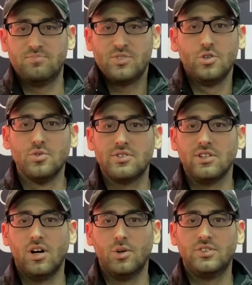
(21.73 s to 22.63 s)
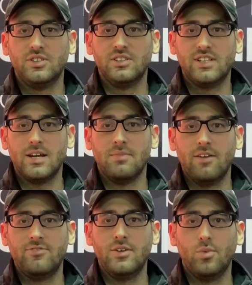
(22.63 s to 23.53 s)
too slow to get
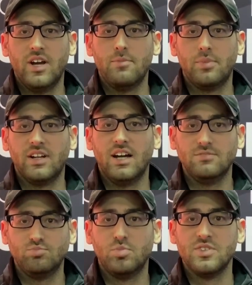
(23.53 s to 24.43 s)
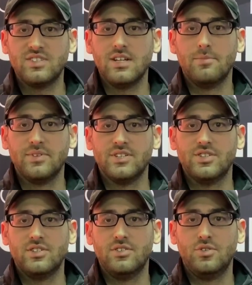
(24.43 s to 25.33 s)
my feet wet, but I was in a
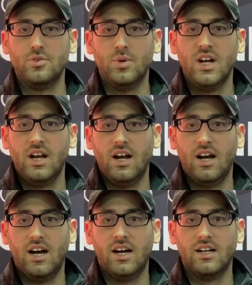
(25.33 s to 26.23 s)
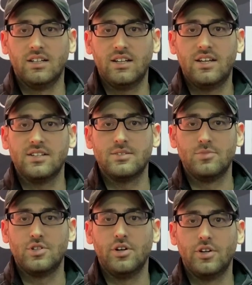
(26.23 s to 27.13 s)
position to get
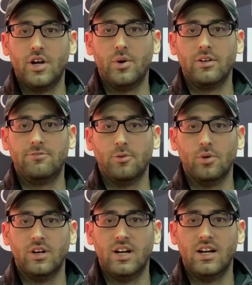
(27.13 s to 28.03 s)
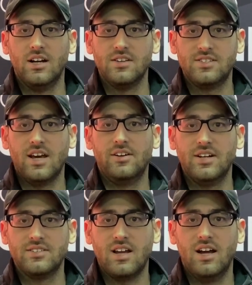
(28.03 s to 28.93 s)
some churn going for
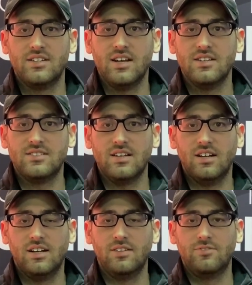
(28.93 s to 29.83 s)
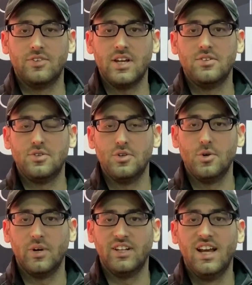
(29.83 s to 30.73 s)
Saturday's contest for day
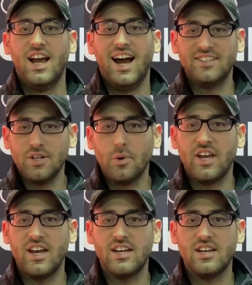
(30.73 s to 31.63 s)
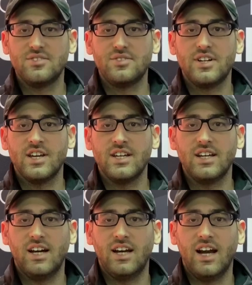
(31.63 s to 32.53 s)
2, and I did okay
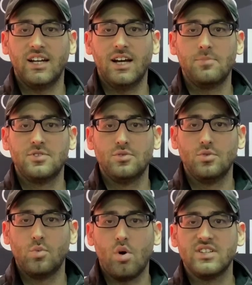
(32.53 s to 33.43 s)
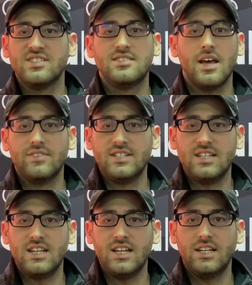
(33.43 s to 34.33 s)
yesterday. I got up to
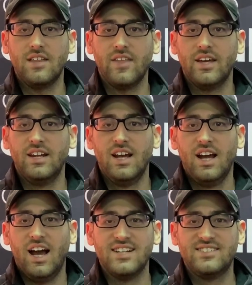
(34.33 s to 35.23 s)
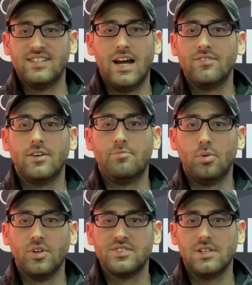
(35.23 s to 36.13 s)
117, and then I just didn't have enough
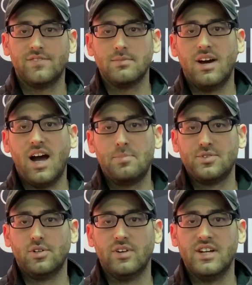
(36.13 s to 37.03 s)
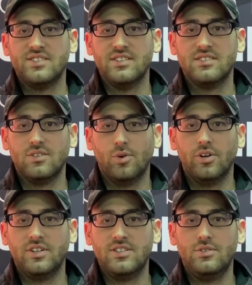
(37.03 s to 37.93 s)
bullets left in my optional races in
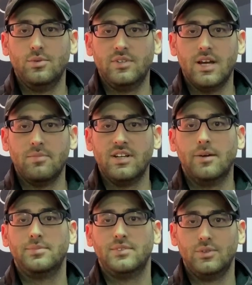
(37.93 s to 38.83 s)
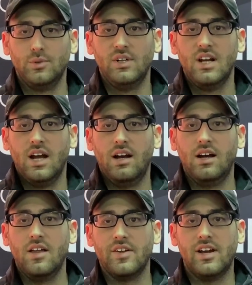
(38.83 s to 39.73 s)
order to get me up to
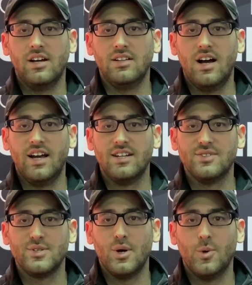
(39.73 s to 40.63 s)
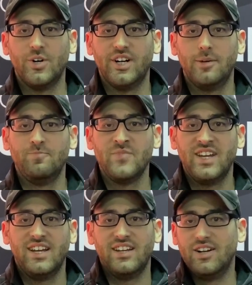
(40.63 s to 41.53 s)
the cut line, and so
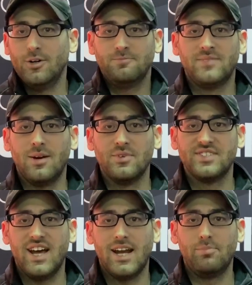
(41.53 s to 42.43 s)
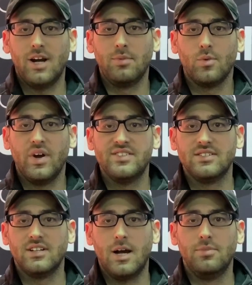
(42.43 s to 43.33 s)
that was that. I probably
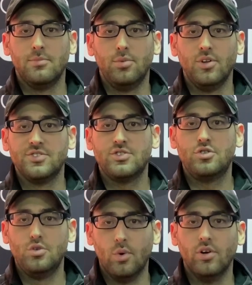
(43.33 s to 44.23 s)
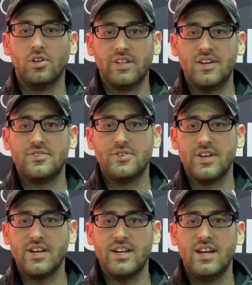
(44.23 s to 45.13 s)
wasted a couple of bullets too early yesterday.